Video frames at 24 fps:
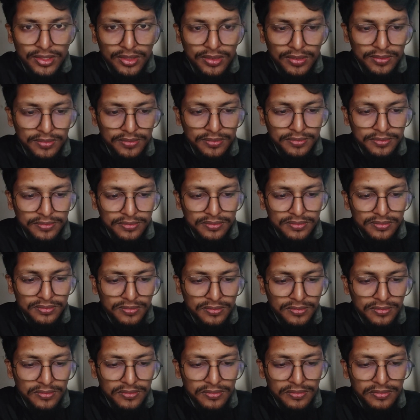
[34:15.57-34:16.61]
you have
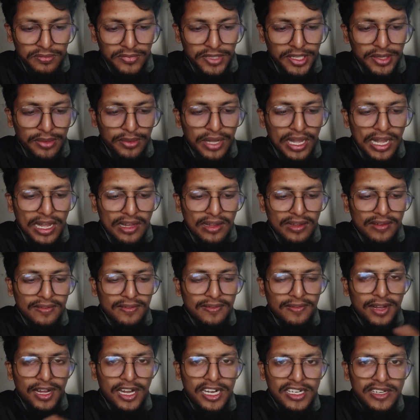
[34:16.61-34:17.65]
a different type of
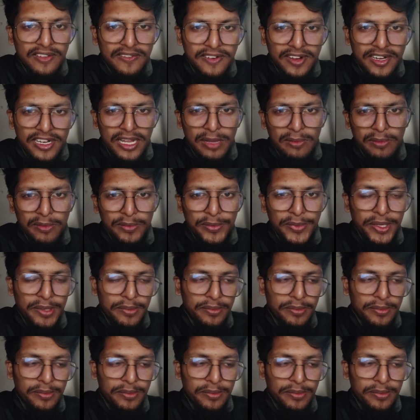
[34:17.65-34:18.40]
table or column.